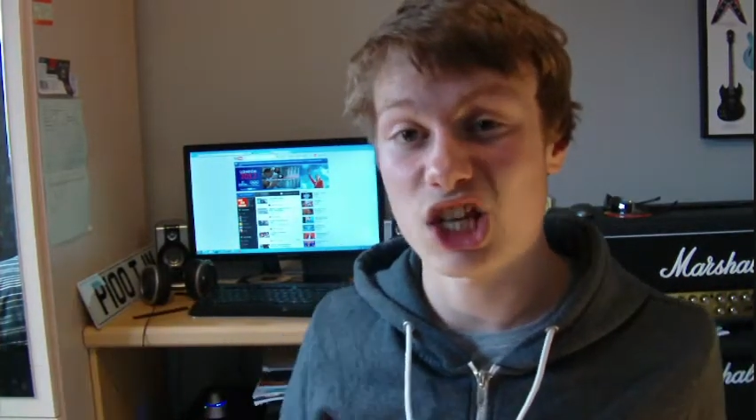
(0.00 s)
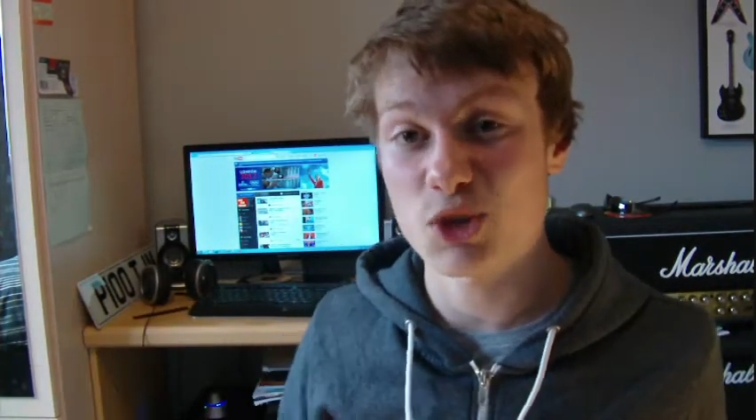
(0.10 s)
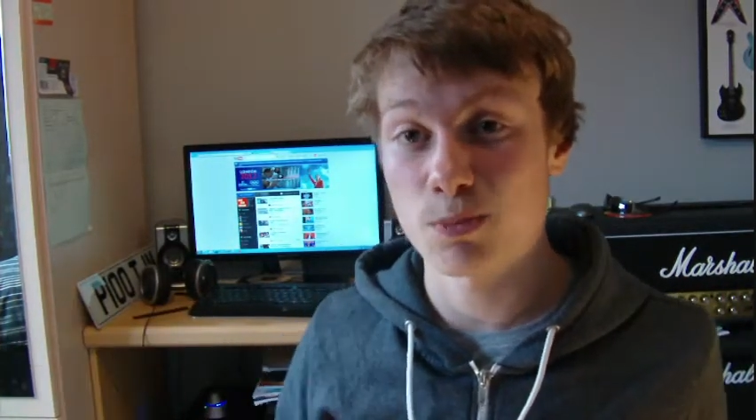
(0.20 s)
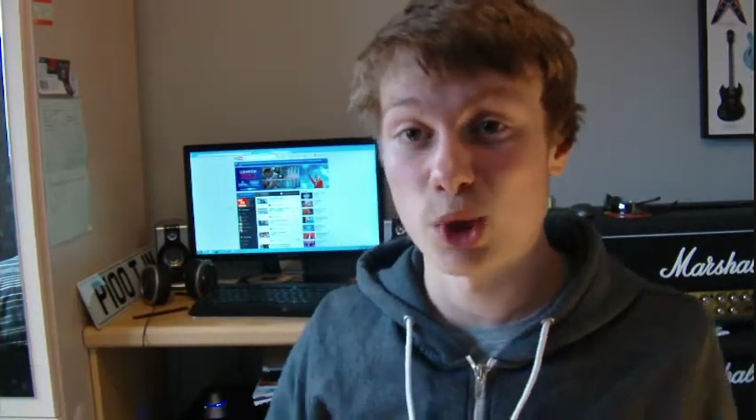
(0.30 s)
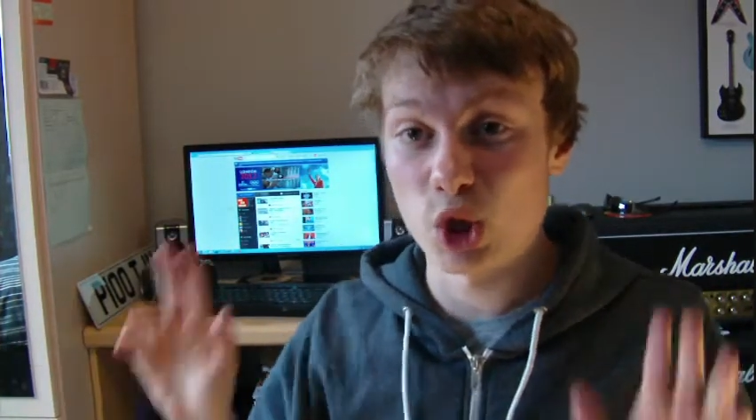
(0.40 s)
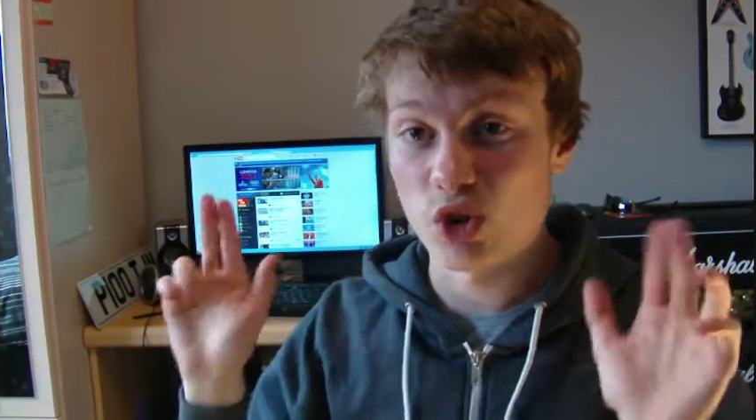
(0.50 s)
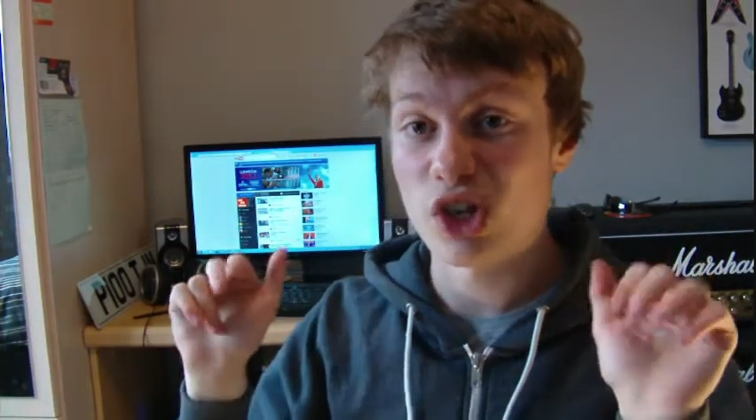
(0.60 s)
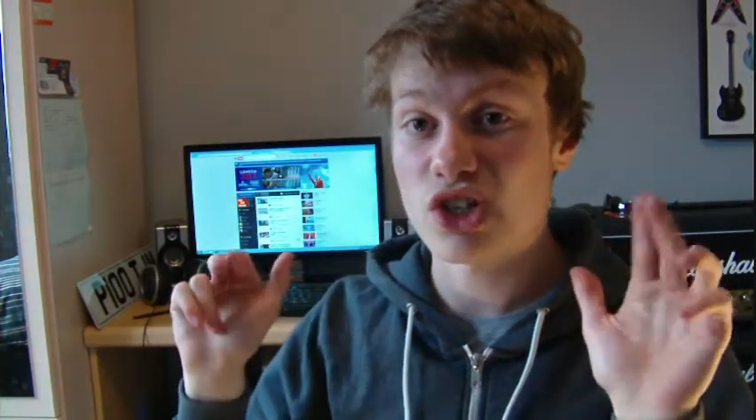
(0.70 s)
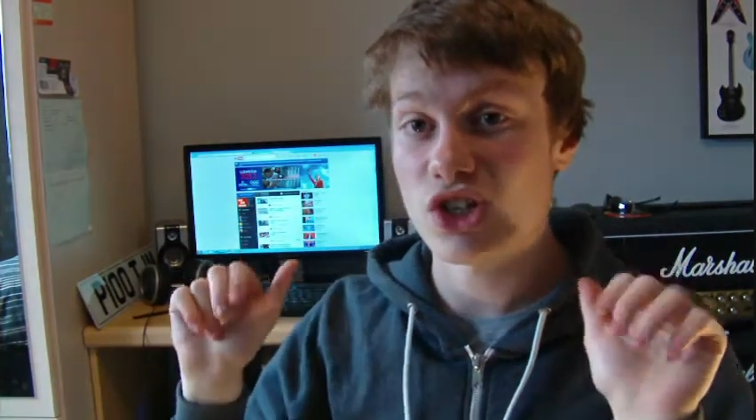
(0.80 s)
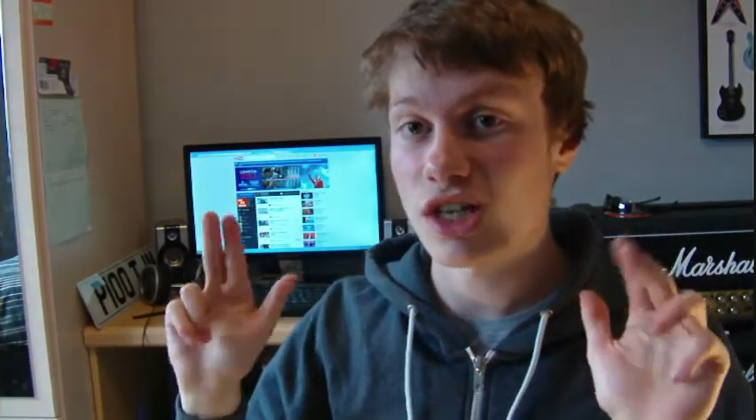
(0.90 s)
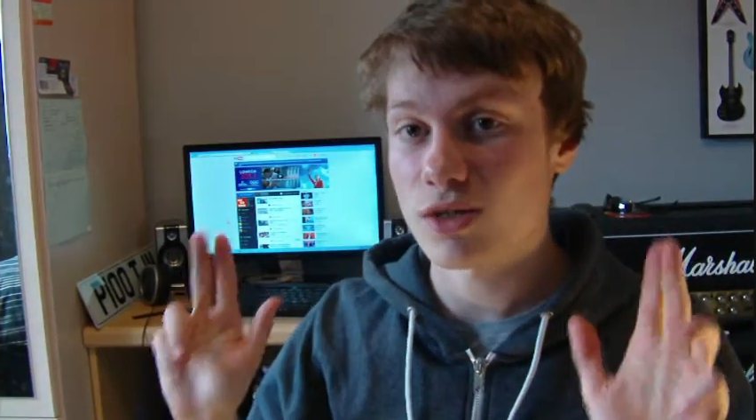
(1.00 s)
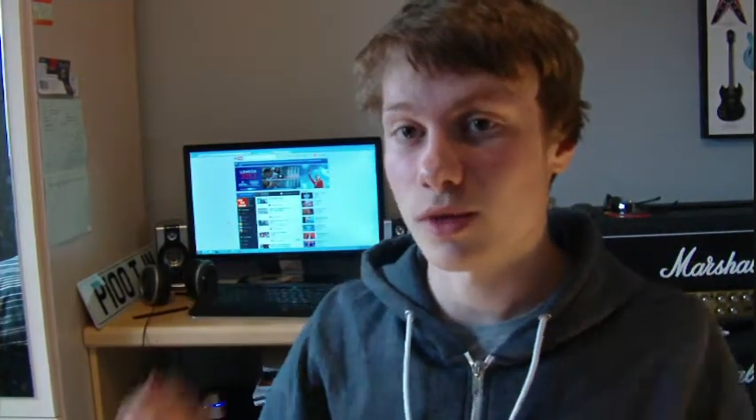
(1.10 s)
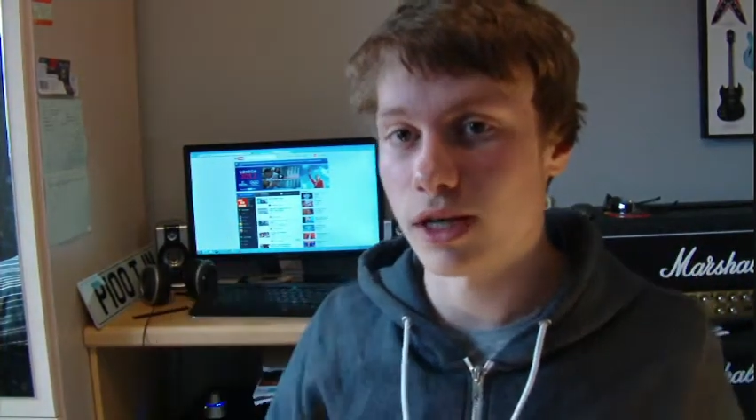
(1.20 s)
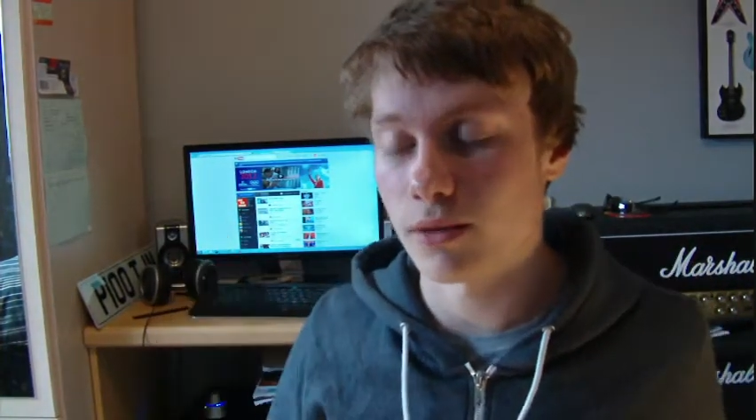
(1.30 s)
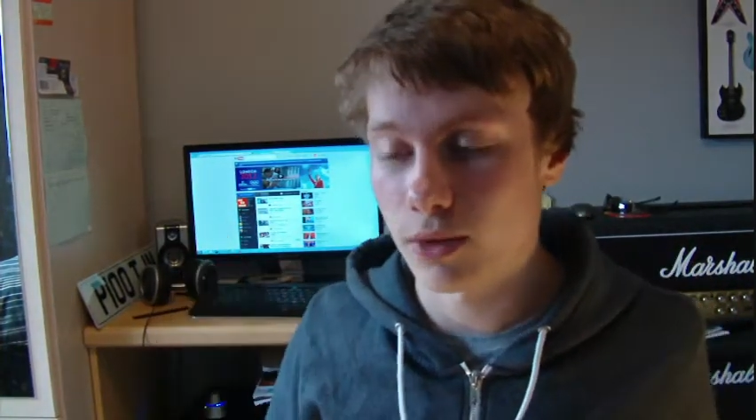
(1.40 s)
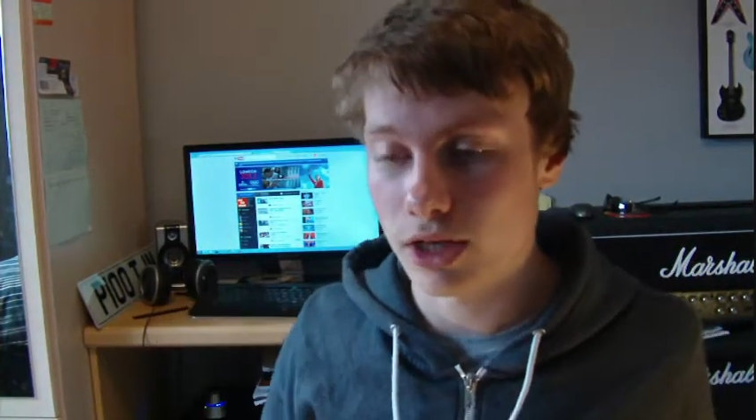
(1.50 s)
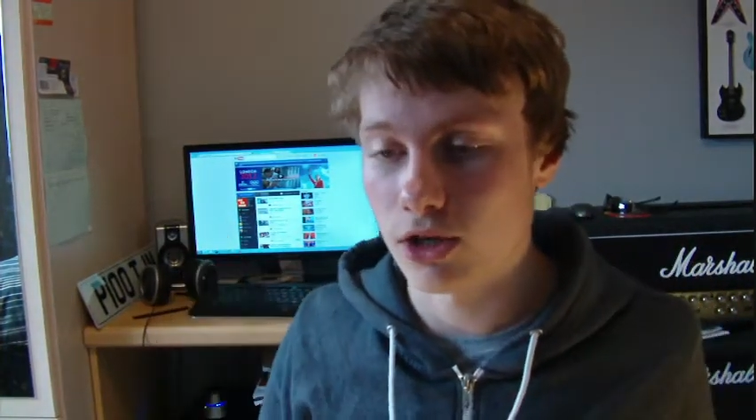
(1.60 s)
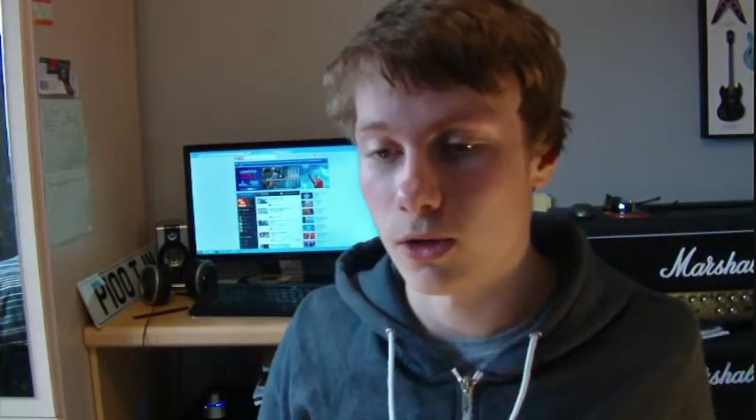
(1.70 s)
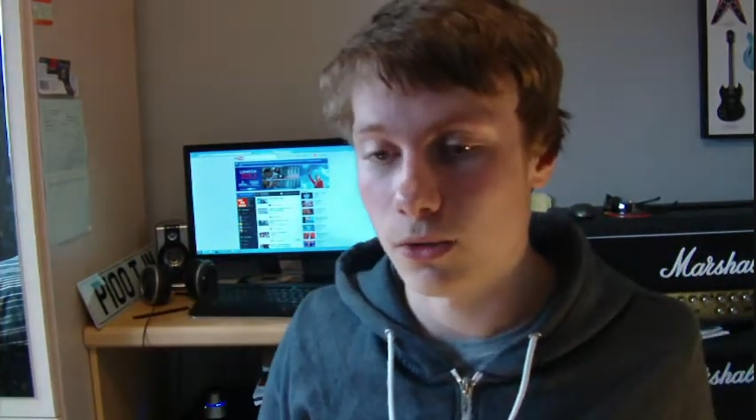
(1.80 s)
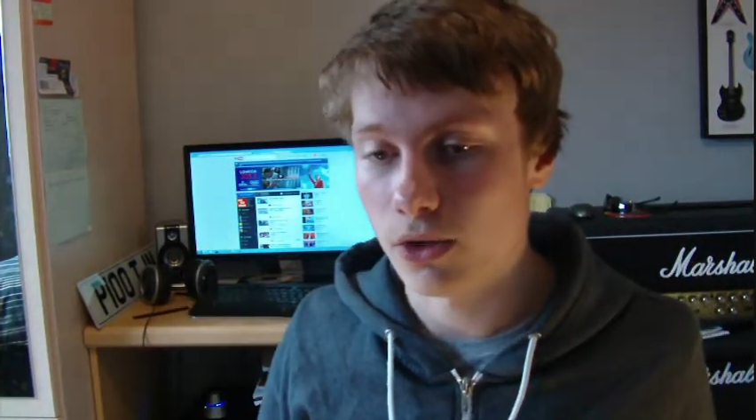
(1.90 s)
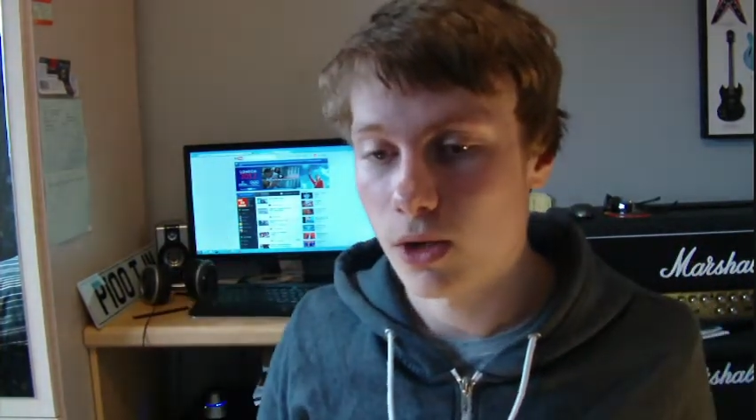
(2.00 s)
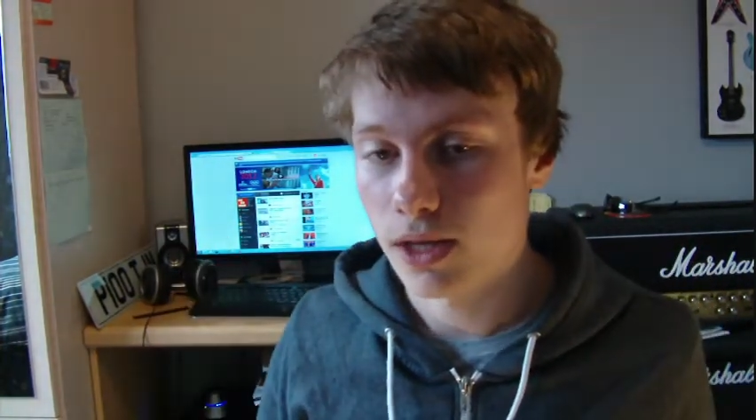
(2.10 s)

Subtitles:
explorers, as we're called,